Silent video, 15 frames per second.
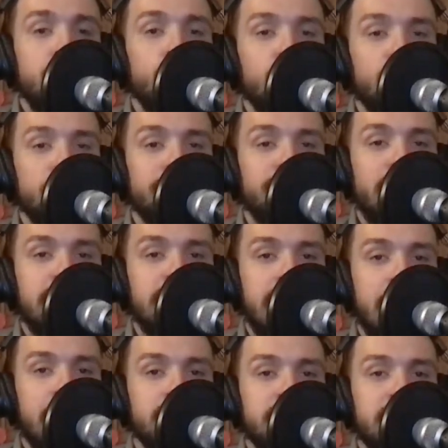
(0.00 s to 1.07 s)
We will find
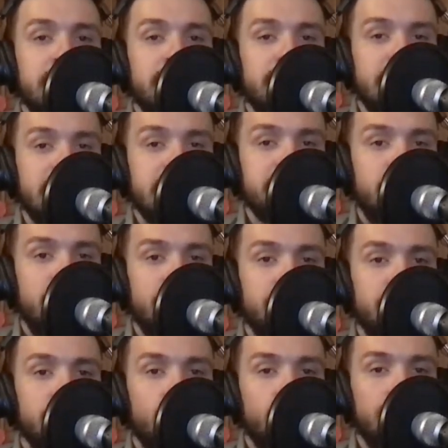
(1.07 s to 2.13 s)
out in the next month
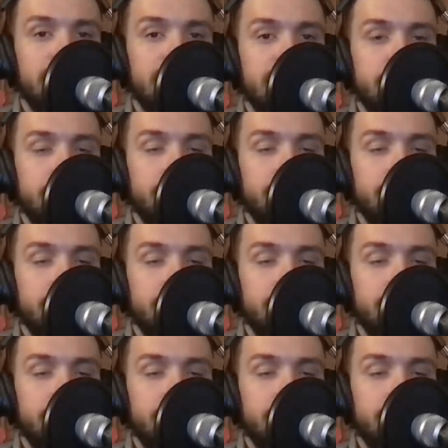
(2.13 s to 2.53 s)
what they do.